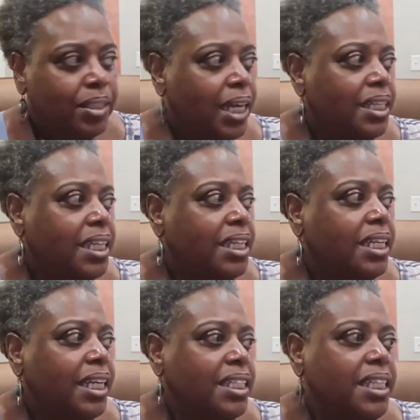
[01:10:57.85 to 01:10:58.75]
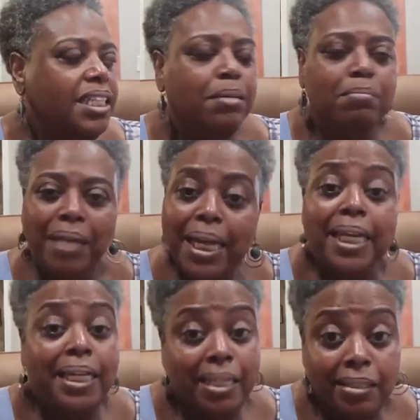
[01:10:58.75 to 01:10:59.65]
I need a
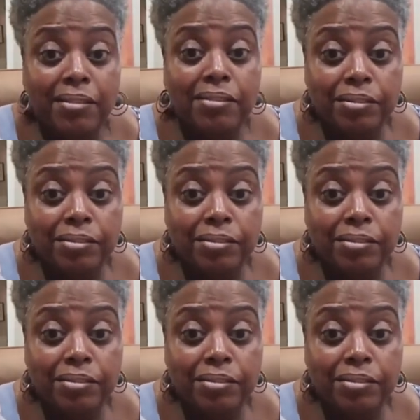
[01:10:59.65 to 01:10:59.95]
maid.